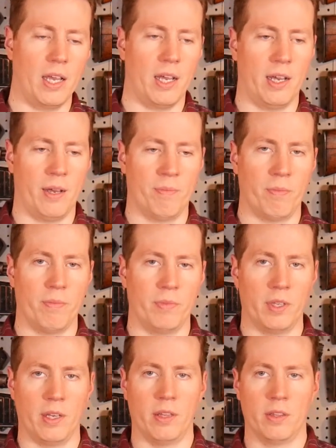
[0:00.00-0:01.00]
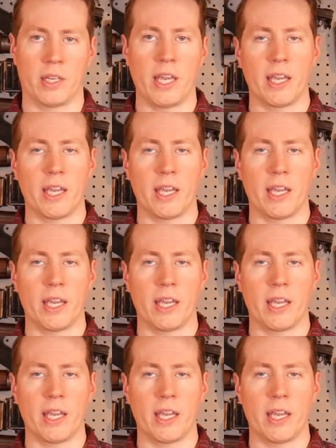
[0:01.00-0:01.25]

The